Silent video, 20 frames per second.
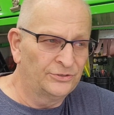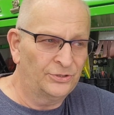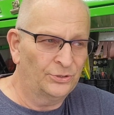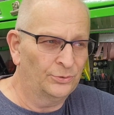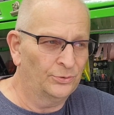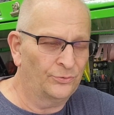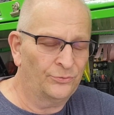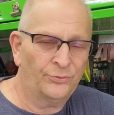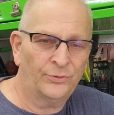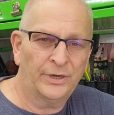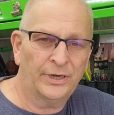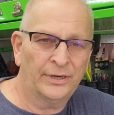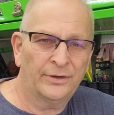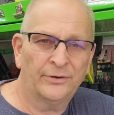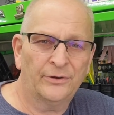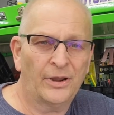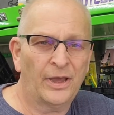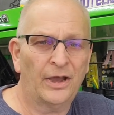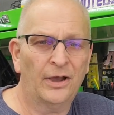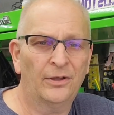$200 or
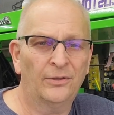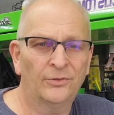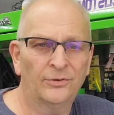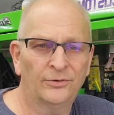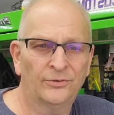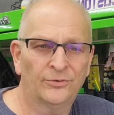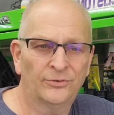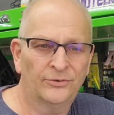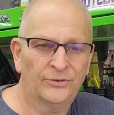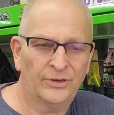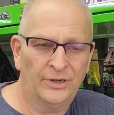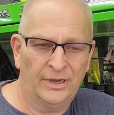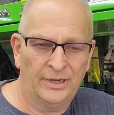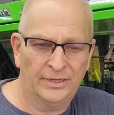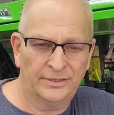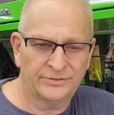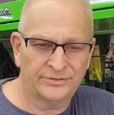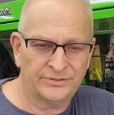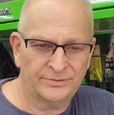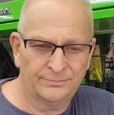$300
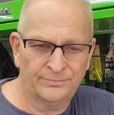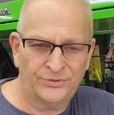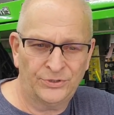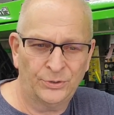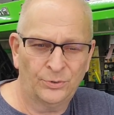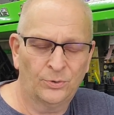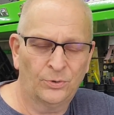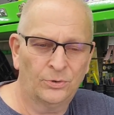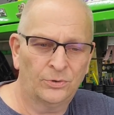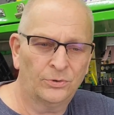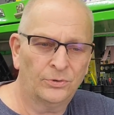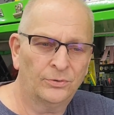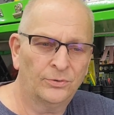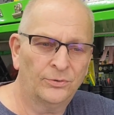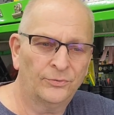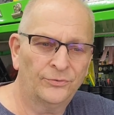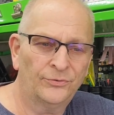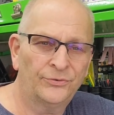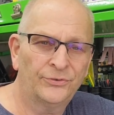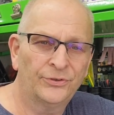on some
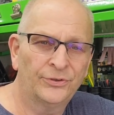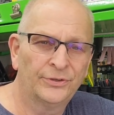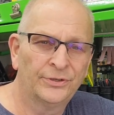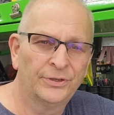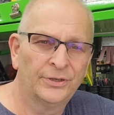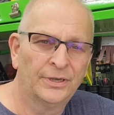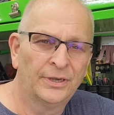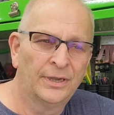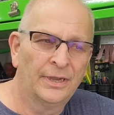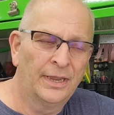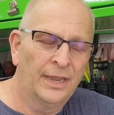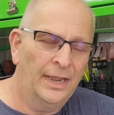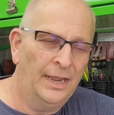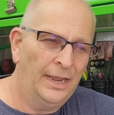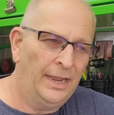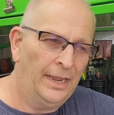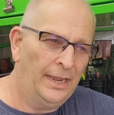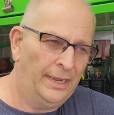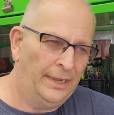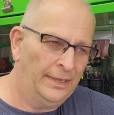tools
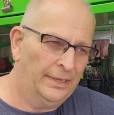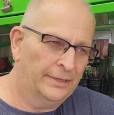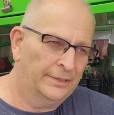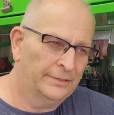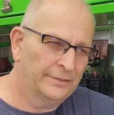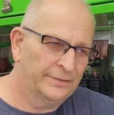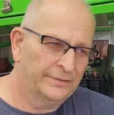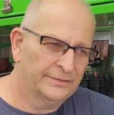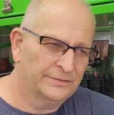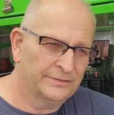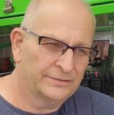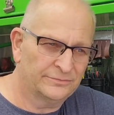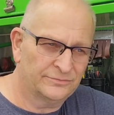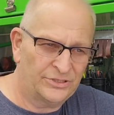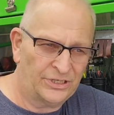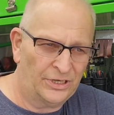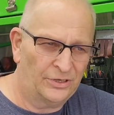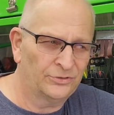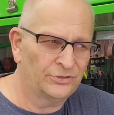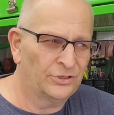and
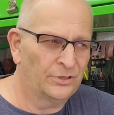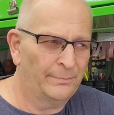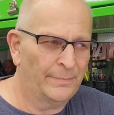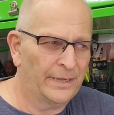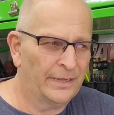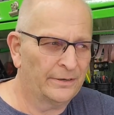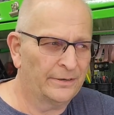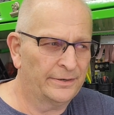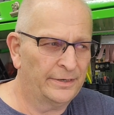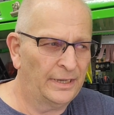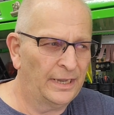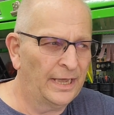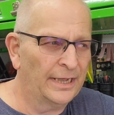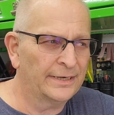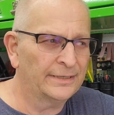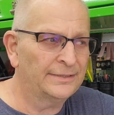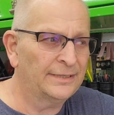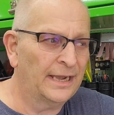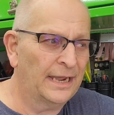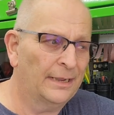tell you about it. A lot
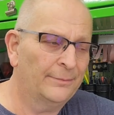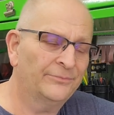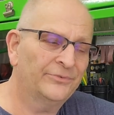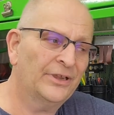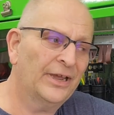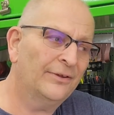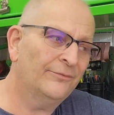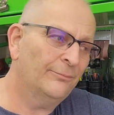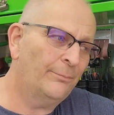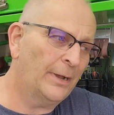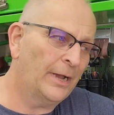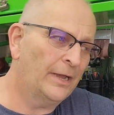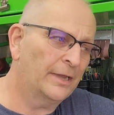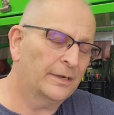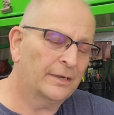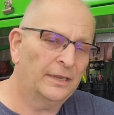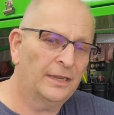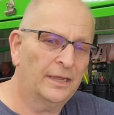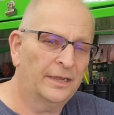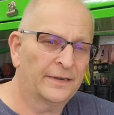of times I've bought
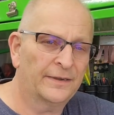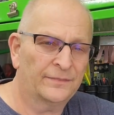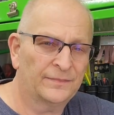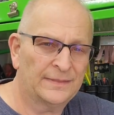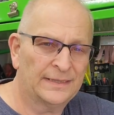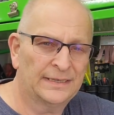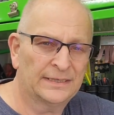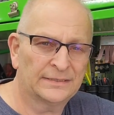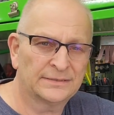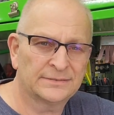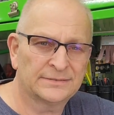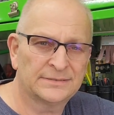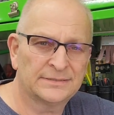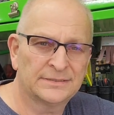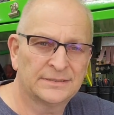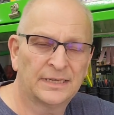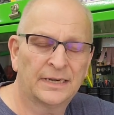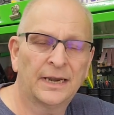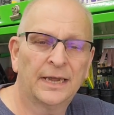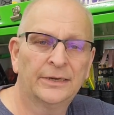a lot of things
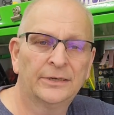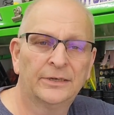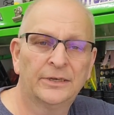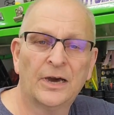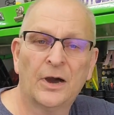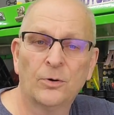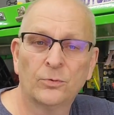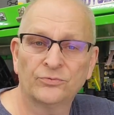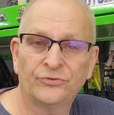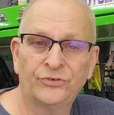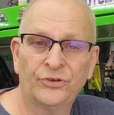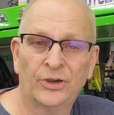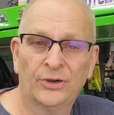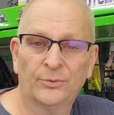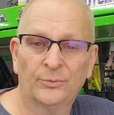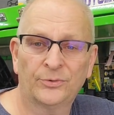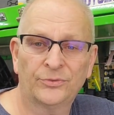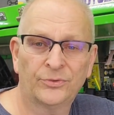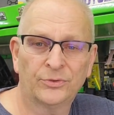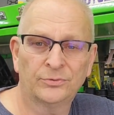that I don't
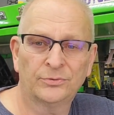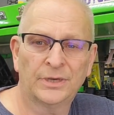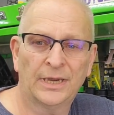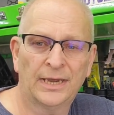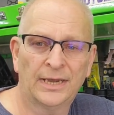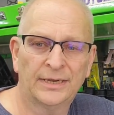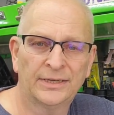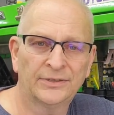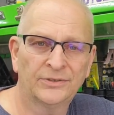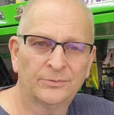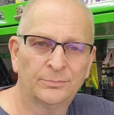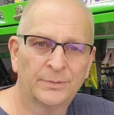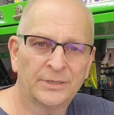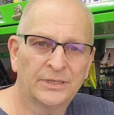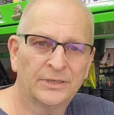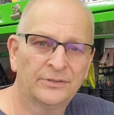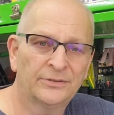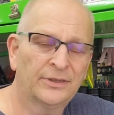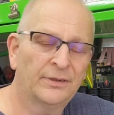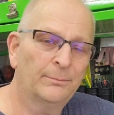share with you guys
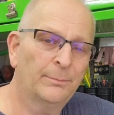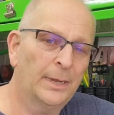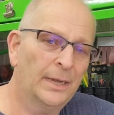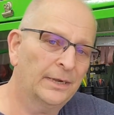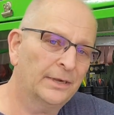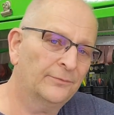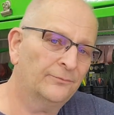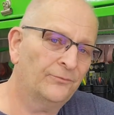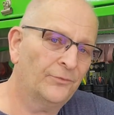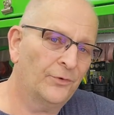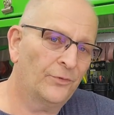because I bought it